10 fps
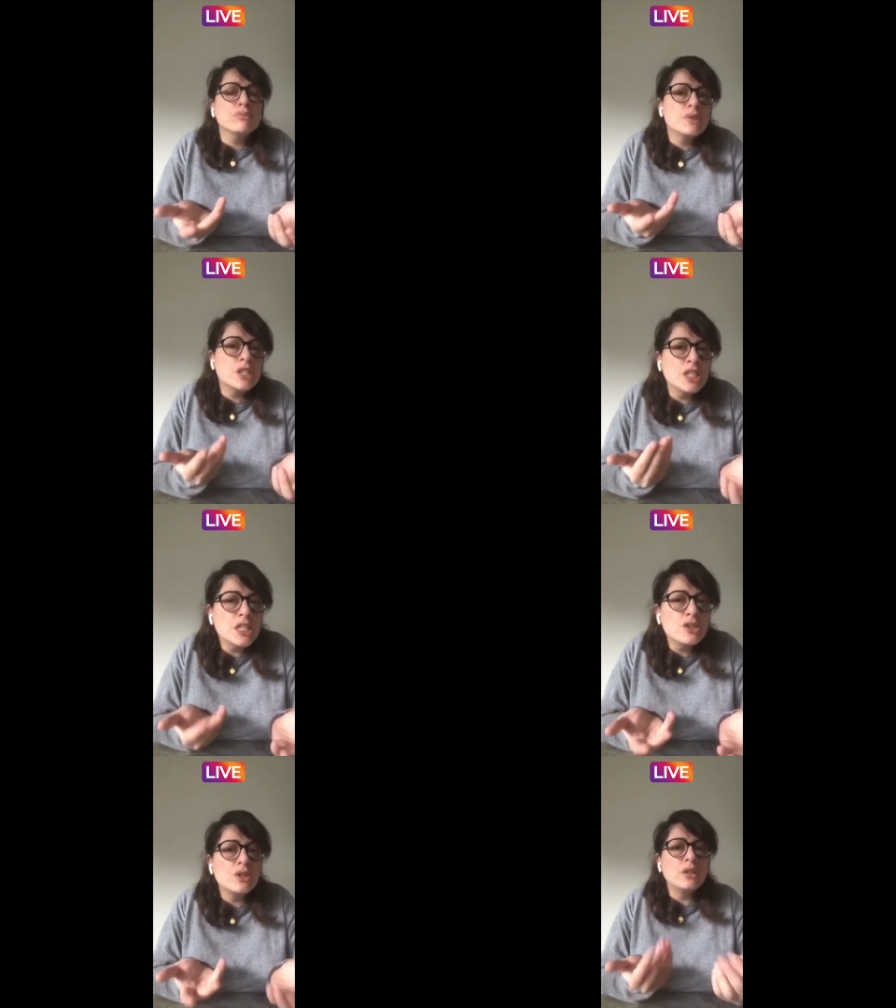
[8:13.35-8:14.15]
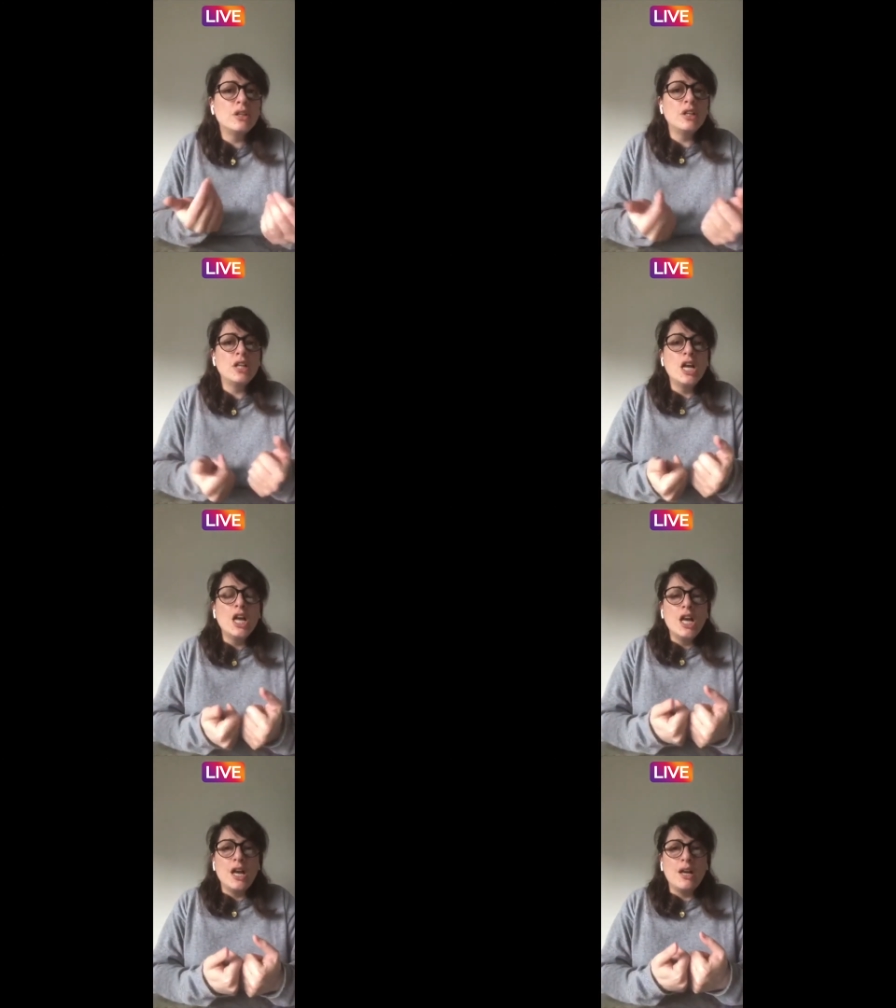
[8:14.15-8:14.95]
seasonal
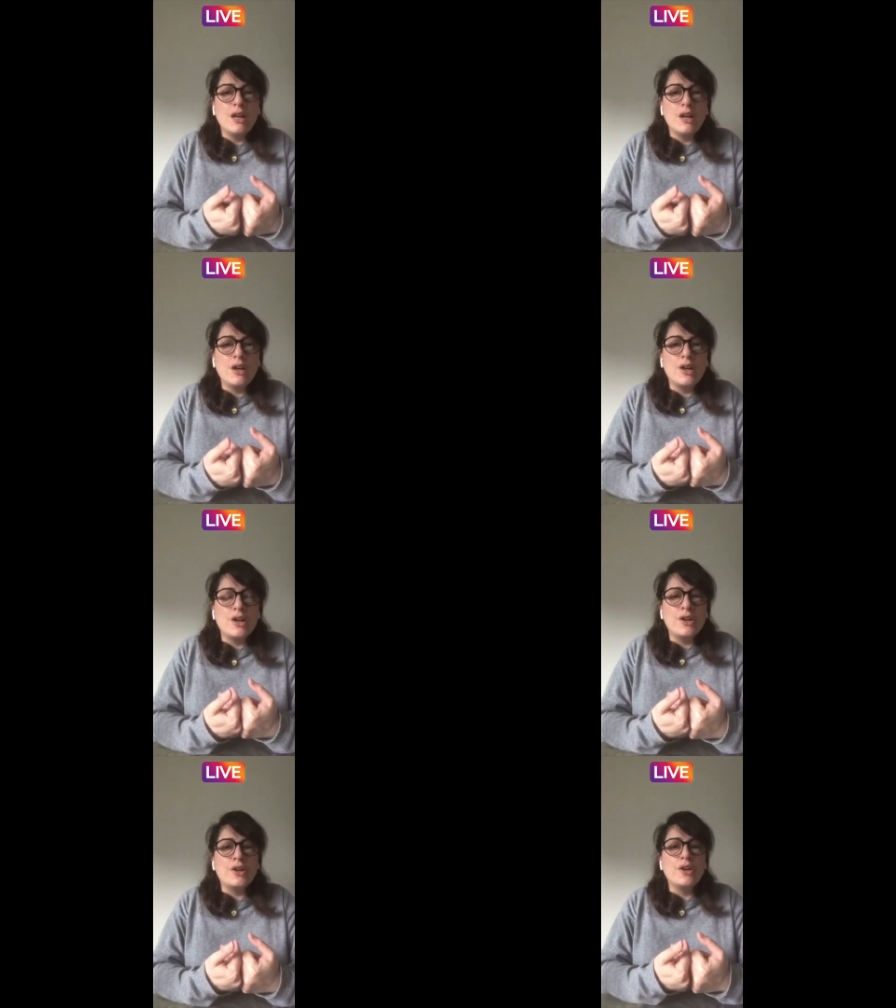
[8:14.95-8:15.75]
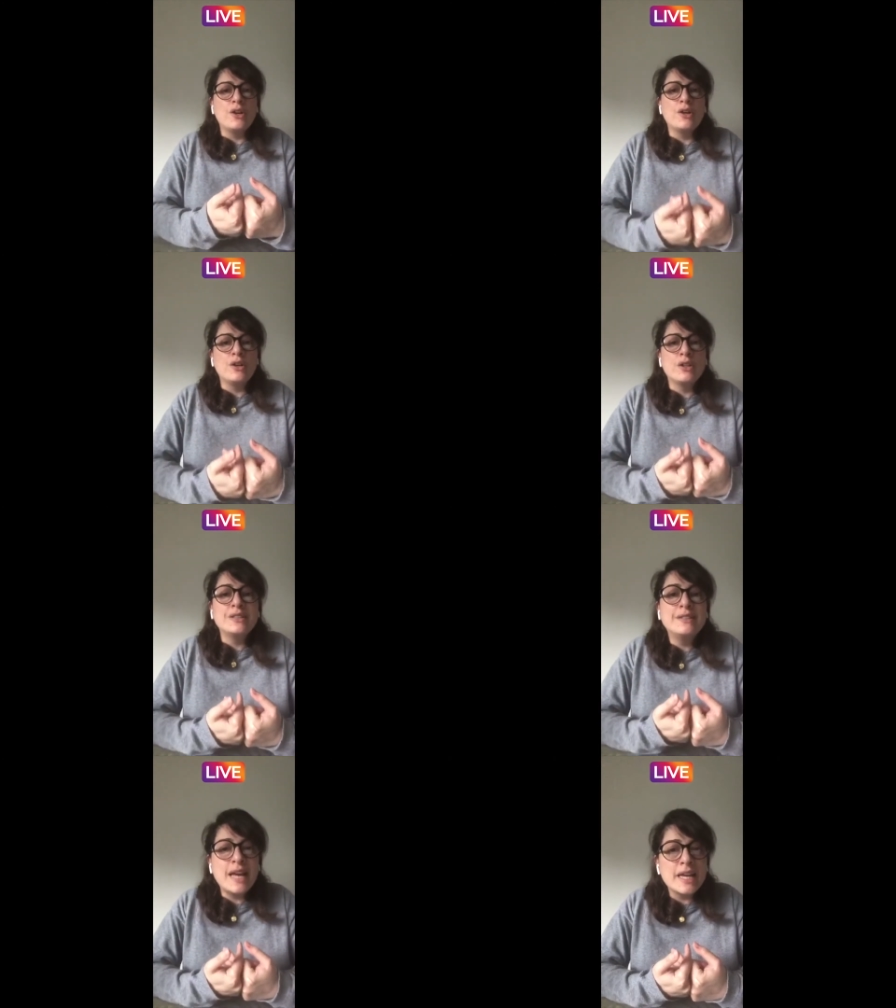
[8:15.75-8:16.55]
uh,
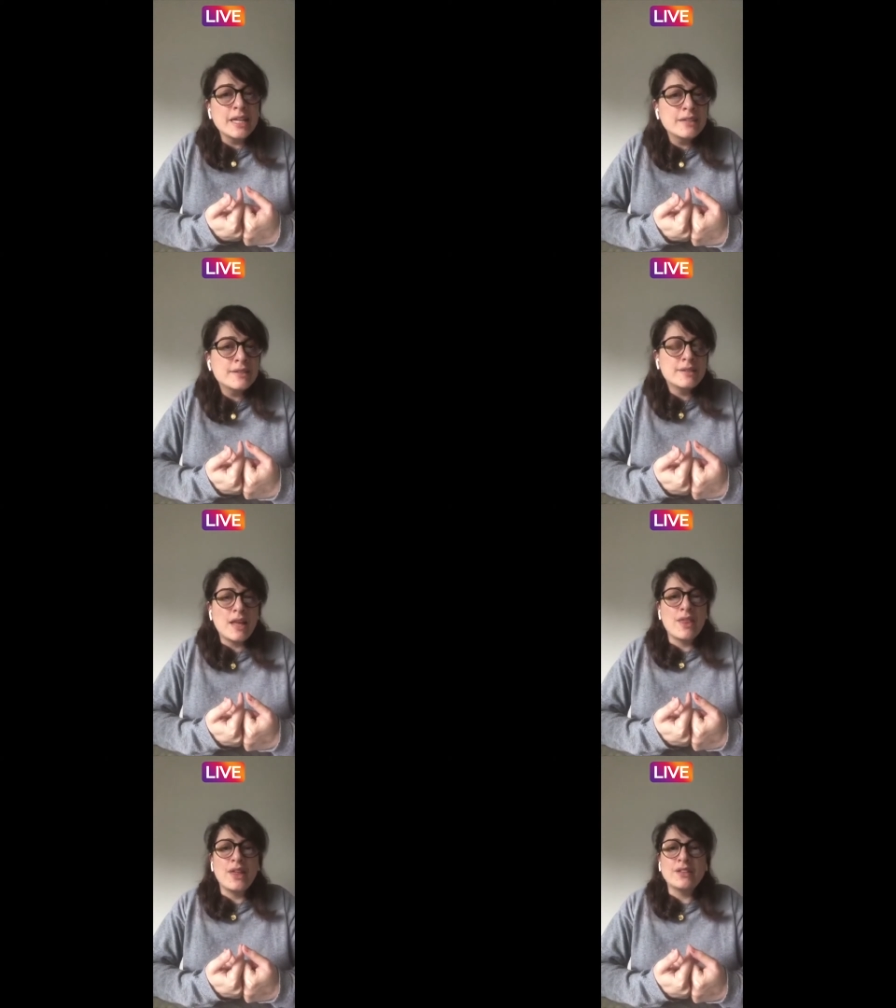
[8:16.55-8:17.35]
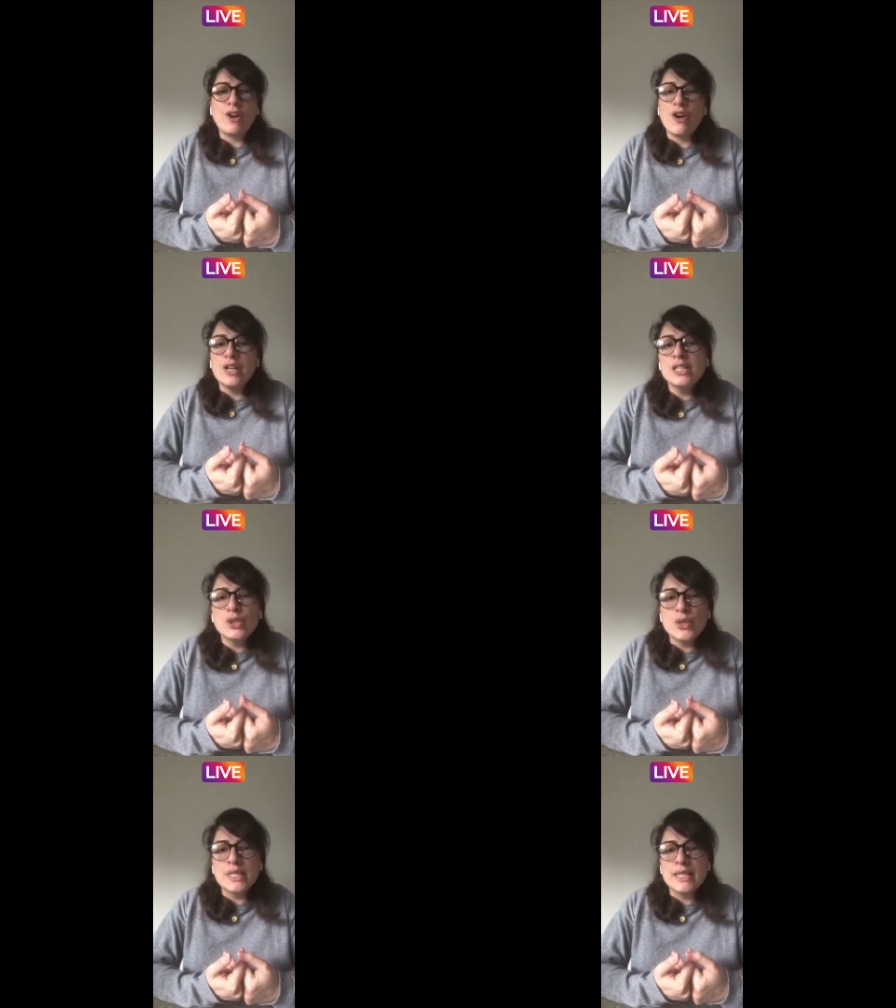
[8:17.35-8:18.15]
dates that are
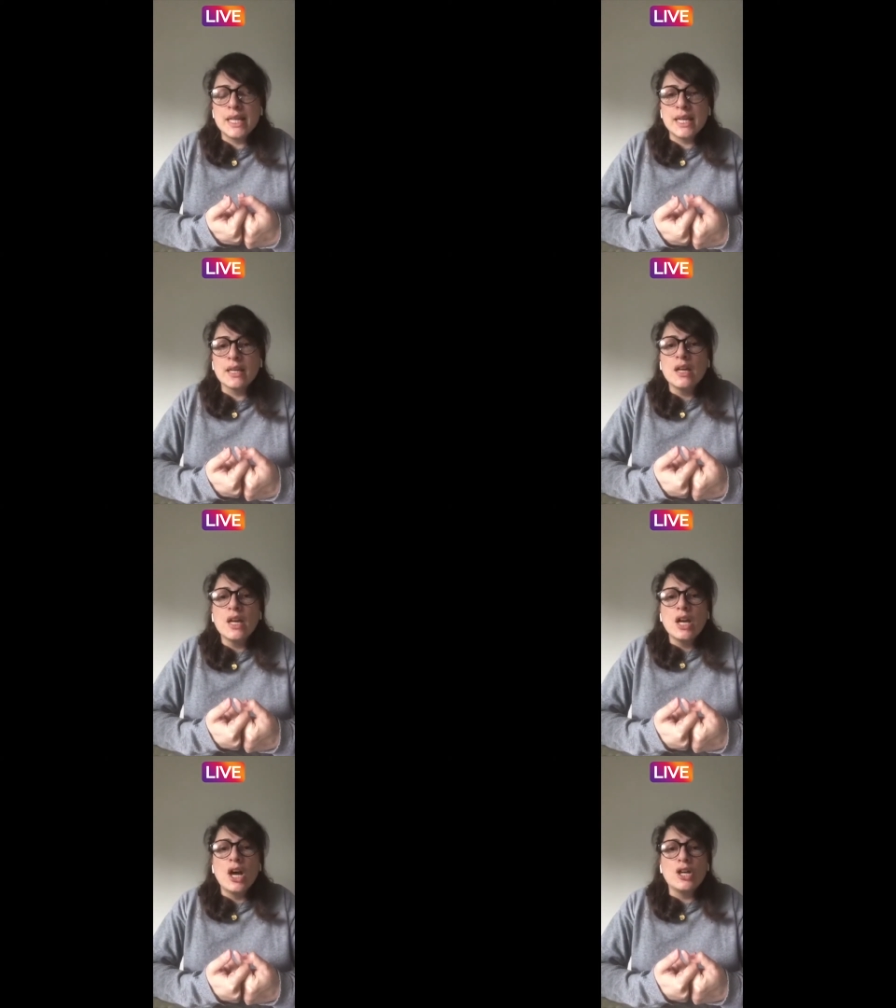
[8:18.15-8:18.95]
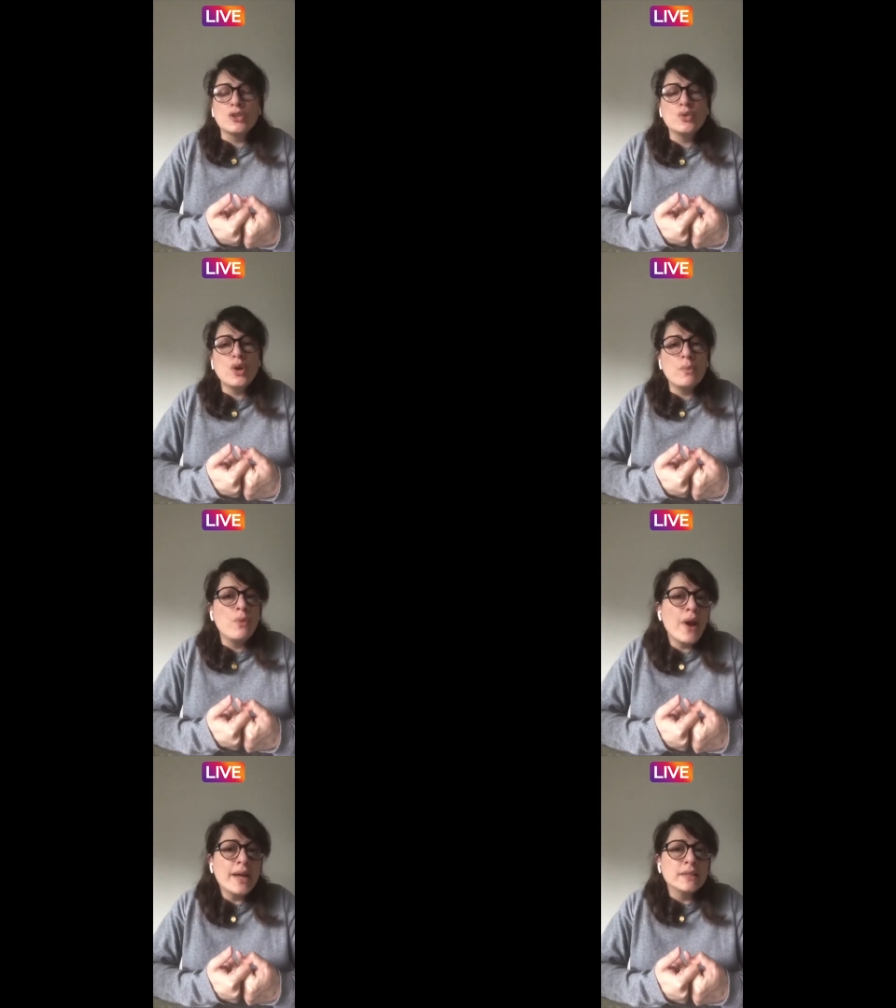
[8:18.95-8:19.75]
interesting uh, to a
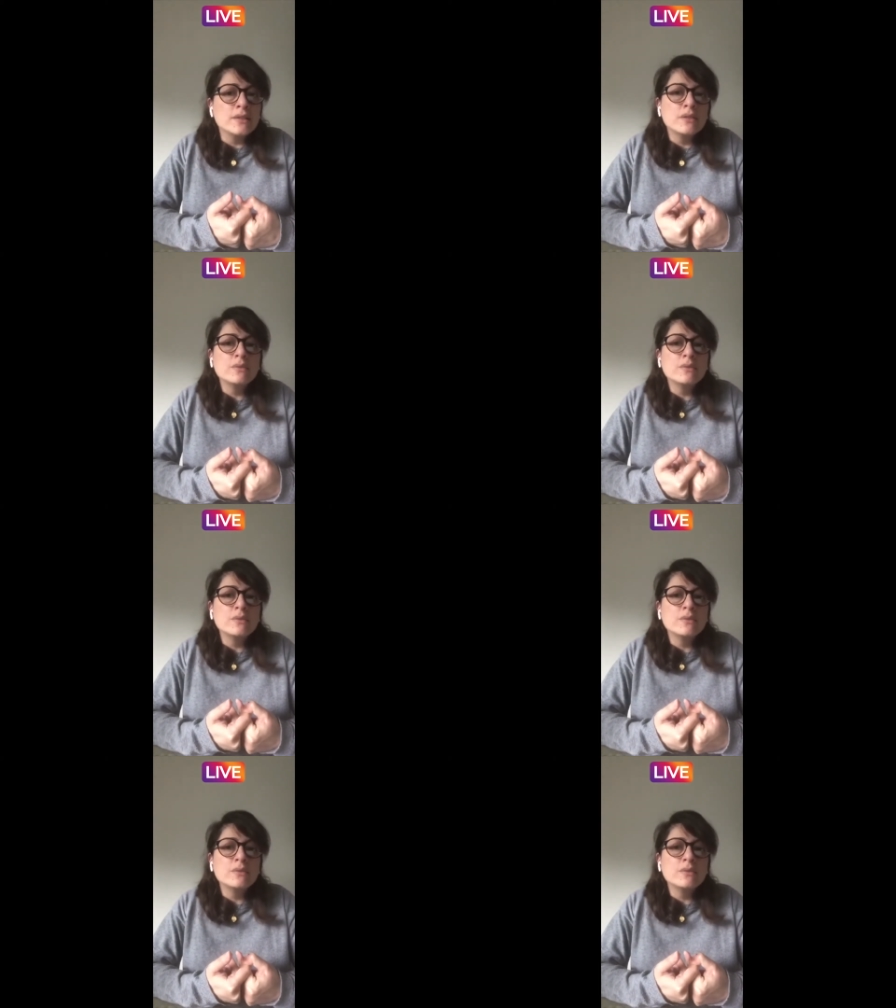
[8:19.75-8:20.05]
brand.